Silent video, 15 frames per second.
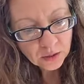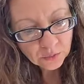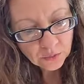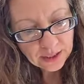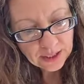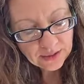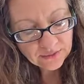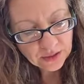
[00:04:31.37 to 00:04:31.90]

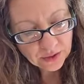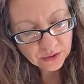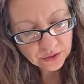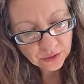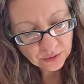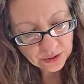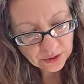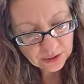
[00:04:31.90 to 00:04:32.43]
Well, I have another
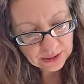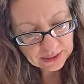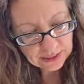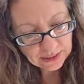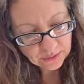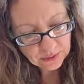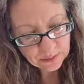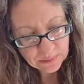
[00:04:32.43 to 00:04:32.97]
note here and I
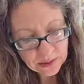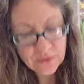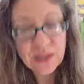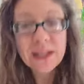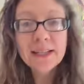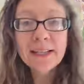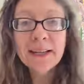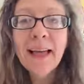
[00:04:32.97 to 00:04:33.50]
can't read my
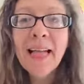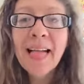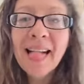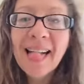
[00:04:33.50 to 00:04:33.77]
writing.